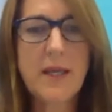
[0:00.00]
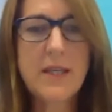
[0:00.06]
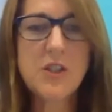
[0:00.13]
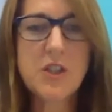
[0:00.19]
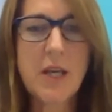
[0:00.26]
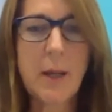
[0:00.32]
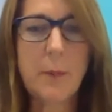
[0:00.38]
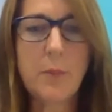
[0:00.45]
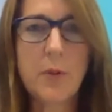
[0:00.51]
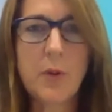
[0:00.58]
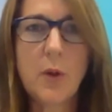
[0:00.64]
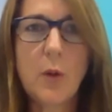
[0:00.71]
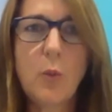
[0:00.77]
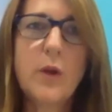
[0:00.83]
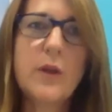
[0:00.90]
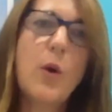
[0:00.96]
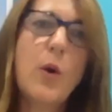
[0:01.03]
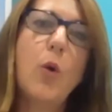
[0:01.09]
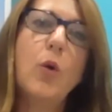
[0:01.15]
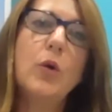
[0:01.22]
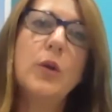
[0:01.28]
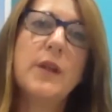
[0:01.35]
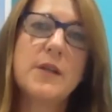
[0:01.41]
ship with
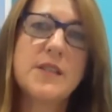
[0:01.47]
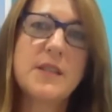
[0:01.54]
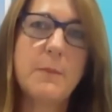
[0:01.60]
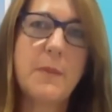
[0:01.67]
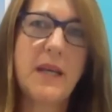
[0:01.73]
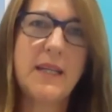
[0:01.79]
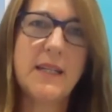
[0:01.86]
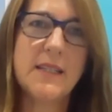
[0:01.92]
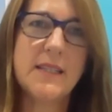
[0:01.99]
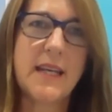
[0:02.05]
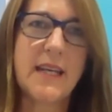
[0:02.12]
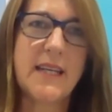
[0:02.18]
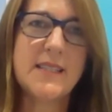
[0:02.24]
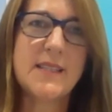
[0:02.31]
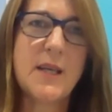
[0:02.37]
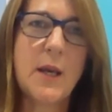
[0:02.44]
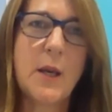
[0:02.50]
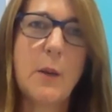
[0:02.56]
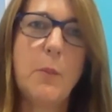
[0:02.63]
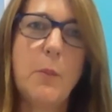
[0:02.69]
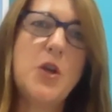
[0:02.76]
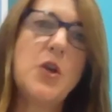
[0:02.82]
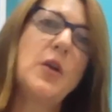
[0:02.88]
all those amenities,
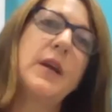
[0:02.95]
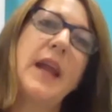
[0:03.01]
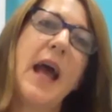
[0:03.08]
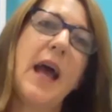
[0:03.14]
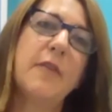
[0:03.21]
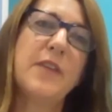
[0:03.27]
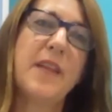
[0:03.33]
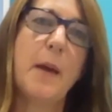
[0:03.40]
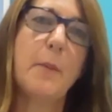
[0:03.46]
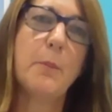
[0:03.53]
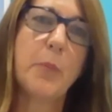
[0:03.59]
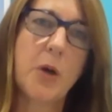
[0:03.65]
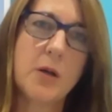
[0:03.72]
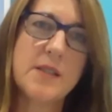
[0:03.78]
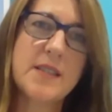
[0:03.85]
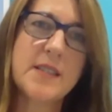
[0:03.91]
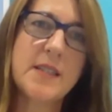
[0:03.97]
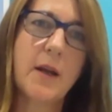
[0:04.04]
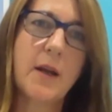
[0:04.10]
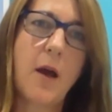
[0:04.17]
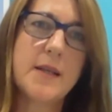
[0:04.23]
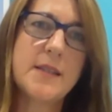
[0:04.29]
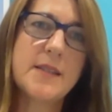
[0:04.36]
but you can have that
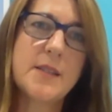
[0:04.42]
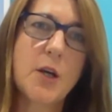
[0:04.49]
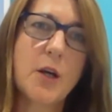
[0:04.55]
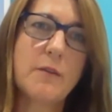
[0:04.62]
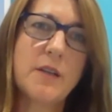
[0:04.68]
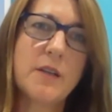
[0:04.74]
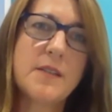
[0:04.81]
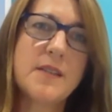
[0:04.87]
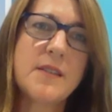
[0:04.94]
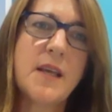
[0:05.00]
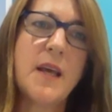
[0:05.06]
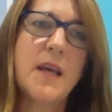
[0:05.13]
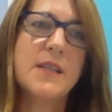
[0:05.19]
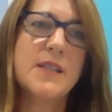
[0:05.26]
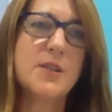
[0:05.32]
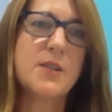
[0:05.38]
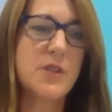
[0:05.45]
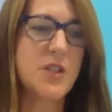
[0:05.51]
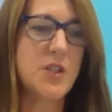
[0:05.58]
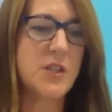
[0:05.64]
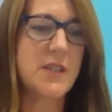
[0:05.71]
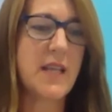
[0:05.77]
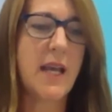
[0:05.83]
personalized service. So as
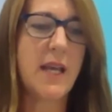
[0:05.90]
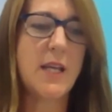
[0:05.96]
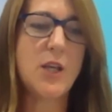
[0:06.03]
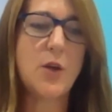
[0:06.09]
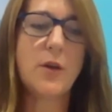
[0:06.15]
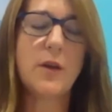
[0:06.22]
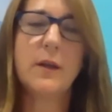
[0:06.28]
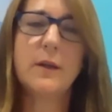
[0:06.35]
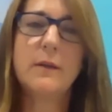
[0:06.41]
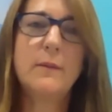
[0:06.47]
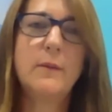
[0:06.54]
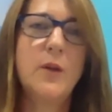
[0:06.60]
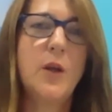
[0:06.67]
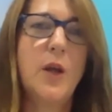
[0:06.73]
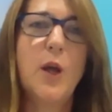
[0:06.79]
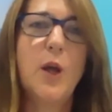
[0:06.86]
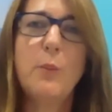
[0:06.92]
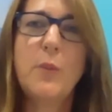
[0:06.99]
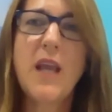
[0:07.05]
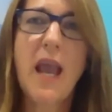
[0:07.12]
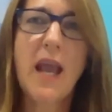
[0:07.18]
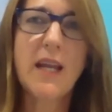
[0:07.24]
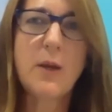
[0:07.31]
you say, you can
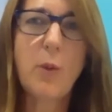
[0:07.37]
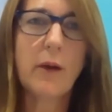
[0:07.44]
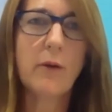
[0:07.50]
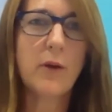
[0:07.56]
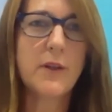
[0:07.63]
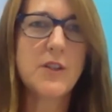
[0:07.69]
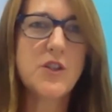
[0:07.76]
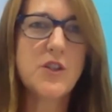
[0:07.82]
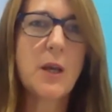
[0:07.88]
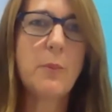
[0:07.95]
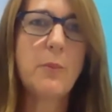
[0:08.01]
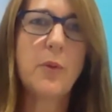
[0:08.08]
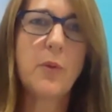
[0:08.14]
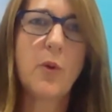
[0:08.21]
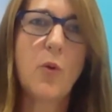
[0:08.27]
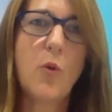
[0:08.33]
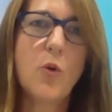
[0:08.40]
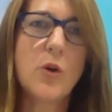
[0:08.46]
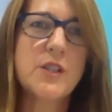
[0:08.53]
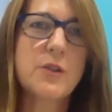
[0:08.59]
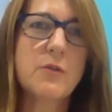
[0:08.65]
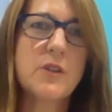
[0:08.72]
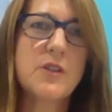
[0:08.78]
be anywhere on the ship,
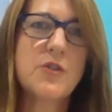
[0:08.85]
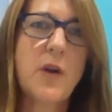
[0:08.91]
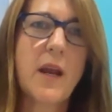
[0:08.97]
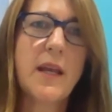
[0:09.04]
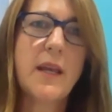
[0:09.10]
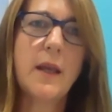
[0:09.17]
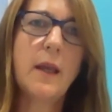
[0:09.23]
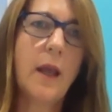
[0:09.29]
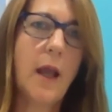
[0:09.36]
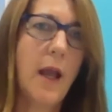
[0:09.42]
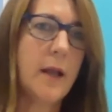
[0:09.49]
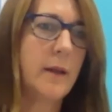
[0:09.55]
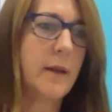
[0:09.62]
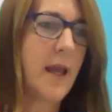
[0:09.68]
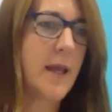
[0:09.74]
order a drink, and